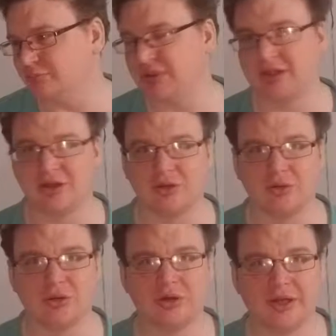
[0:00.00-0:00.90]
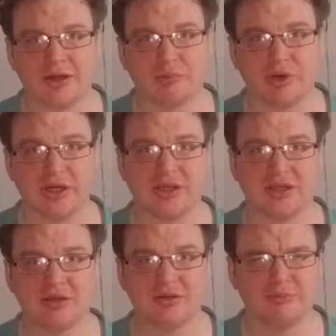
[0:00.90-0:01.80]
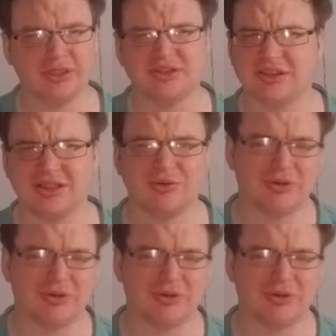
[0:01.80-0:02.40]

pillow and a brick, basically.